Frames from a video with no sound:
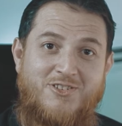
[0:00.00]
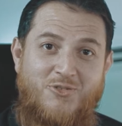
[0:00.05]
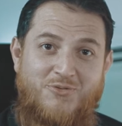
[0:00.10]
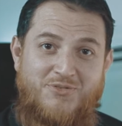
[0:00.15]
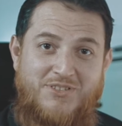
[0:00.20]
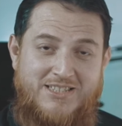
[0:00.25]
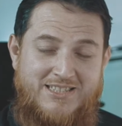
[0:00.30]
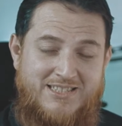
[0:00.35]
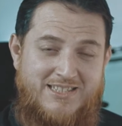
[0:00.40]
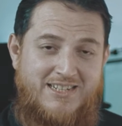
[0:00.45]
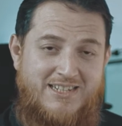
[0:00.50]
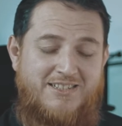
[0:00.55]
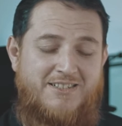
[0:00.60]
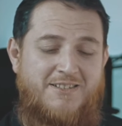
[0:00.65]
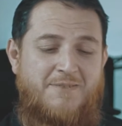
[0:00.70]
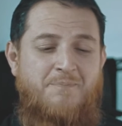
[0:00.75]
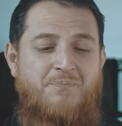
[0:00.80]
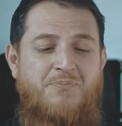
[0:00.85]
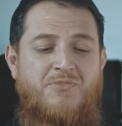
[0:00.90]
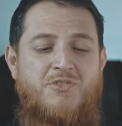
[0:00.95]
of this scent.
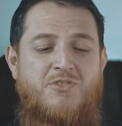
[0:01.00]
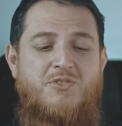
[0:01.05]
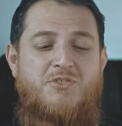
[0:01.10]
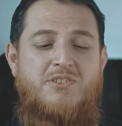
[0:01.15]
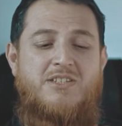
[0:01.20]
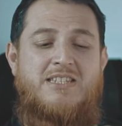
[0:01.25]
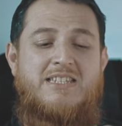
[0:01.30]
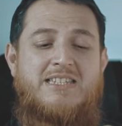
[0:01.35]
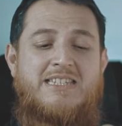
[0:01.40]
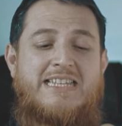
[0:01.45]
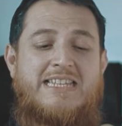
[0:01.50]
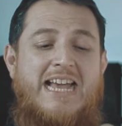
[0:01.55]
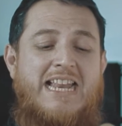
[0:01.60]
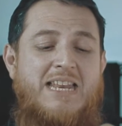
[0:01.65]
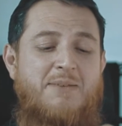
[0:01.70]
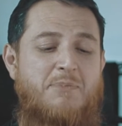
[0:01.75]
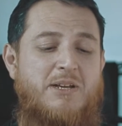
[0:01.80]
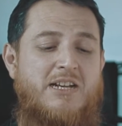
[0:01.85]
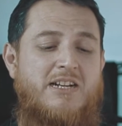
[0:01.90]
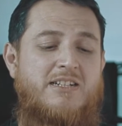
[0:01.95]
So this is
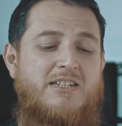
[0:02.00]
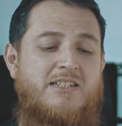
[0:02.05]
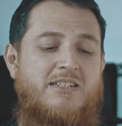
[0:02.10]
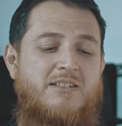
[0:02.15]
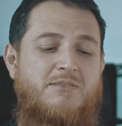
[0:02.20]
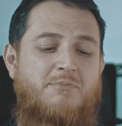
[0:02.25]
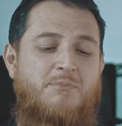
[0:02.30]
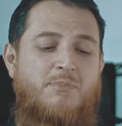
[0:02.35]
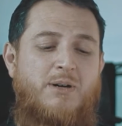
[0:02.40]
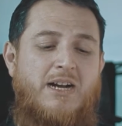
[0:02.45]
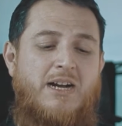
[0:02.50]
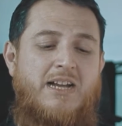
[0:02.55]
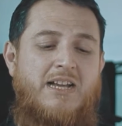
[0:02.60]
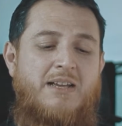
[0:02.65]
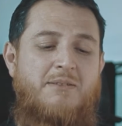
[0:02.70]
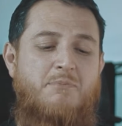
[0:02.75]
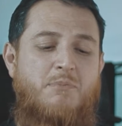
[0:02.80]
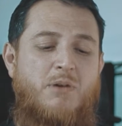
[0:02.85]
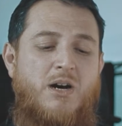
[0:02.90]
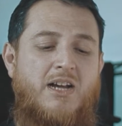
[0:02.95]
Ganymede
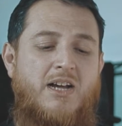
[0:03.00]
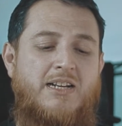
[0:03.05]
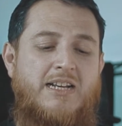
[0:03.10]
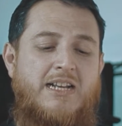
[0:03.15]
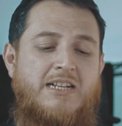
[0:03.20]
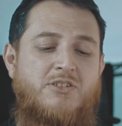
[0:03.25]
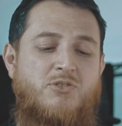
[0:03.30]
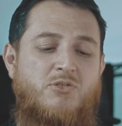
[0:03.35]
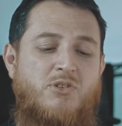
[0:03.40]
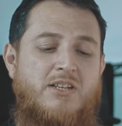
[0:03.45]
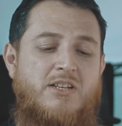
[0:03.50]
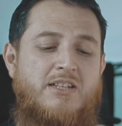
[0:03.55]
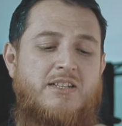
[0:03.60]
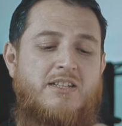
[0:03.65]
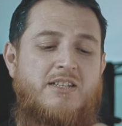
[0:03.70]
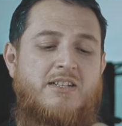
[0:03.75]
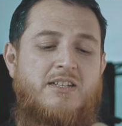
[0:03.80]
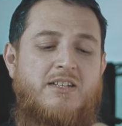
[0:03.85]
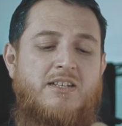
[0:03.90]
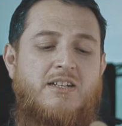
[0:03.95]
by Marc Antoine
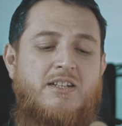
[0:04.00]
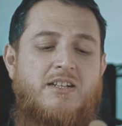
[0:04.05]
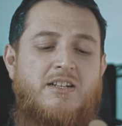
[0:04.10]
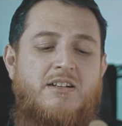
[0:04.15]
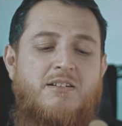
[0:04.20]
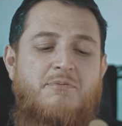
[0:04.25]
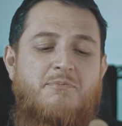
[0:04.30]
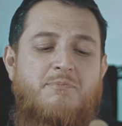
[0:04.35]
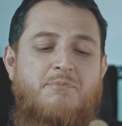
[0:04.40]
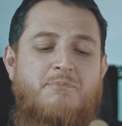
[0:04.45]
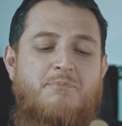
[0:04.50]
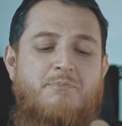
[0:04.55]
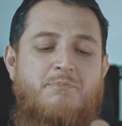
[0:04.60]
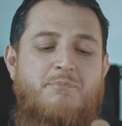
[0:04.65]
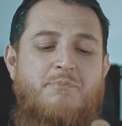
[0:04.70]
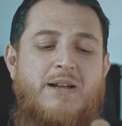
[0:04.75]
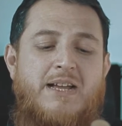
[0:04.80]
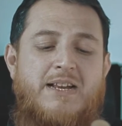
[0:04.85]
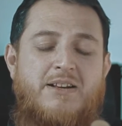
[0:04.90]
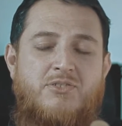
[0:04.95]

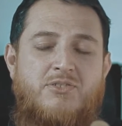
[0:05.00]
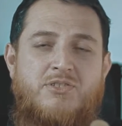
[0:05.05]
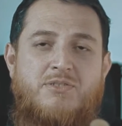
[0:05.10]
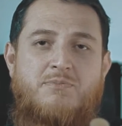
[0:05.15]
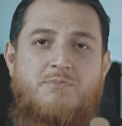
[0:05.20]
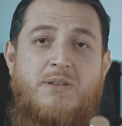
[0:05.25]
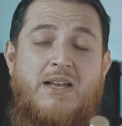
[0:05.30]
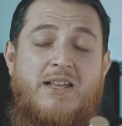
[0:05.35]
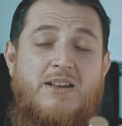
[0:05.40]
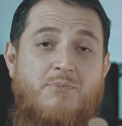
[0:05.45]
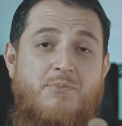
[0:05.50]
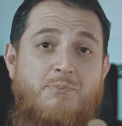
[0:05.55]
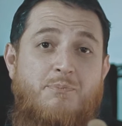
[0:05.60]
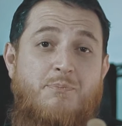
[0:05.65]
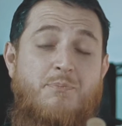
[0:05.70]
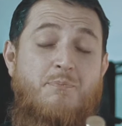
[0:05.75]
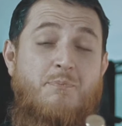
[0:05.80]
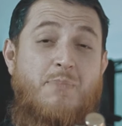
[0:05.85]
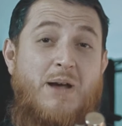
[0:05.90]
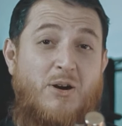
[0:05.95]

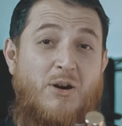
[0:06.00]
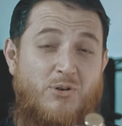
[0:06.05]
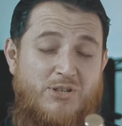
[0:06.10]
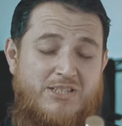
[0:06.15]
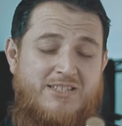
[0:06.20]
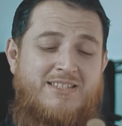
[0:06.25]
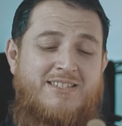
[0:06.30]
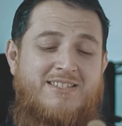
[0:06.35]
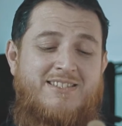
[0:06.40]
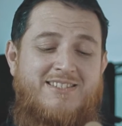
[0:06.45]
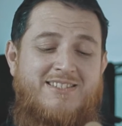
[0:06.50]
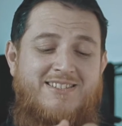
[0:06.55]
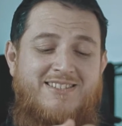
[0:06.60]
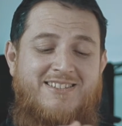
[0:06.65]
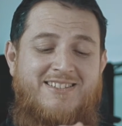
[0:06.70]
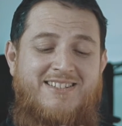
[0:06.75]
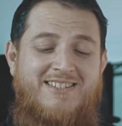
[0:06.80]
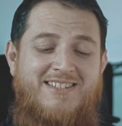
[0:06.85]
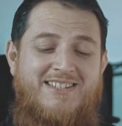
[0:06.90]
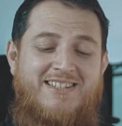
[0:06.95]
Barrois.
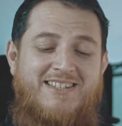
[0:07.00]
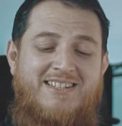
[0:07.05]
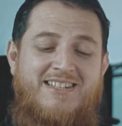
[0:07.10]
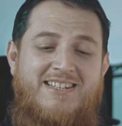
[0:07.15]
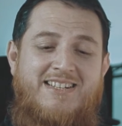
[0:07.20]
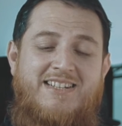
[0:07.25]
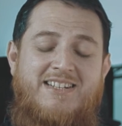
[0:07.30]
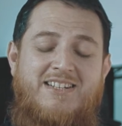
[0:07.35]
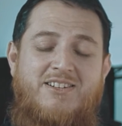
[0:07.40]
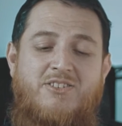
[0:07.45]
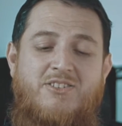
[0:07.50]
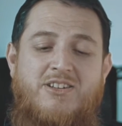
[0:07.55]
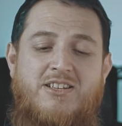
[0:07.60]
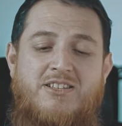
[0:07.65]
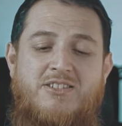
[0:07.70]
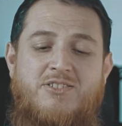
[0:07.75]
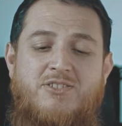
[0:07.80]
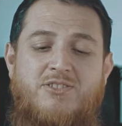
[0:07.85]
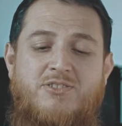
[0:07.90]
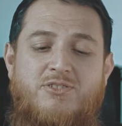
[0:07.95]
Okay,
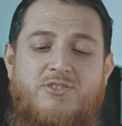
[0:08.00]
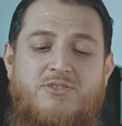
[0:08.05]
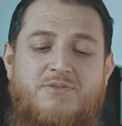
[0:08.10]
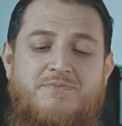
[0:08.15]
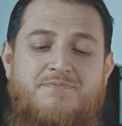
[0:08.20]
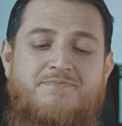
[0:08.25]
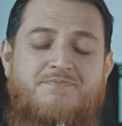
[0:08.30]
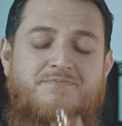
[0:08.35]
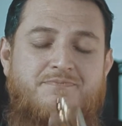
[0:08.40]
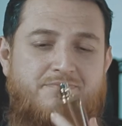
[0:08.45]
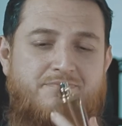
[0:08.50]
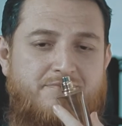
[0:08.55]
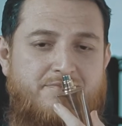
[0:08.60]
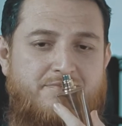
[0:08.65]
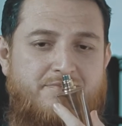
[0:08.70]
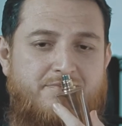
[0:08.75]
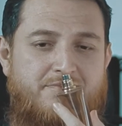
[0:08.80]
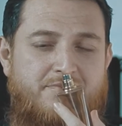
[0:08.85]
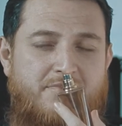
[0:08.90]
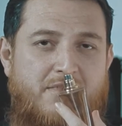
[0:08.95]
so
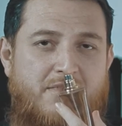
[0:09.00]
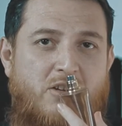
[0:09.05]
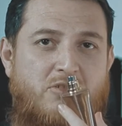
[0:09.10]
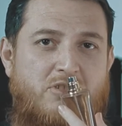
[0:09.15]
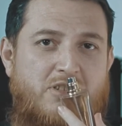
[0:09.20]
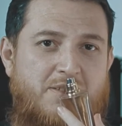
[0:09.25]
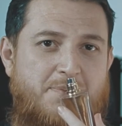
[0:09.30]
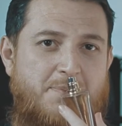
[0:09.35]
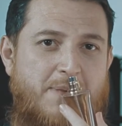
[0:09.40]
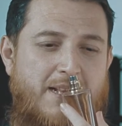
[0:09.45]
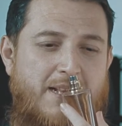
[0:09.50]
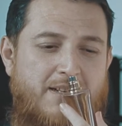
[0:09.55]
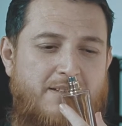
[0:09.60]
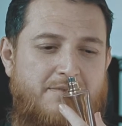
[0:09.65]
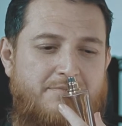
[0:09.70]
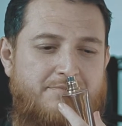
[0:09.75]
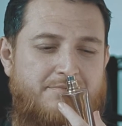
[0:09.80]
now the smell.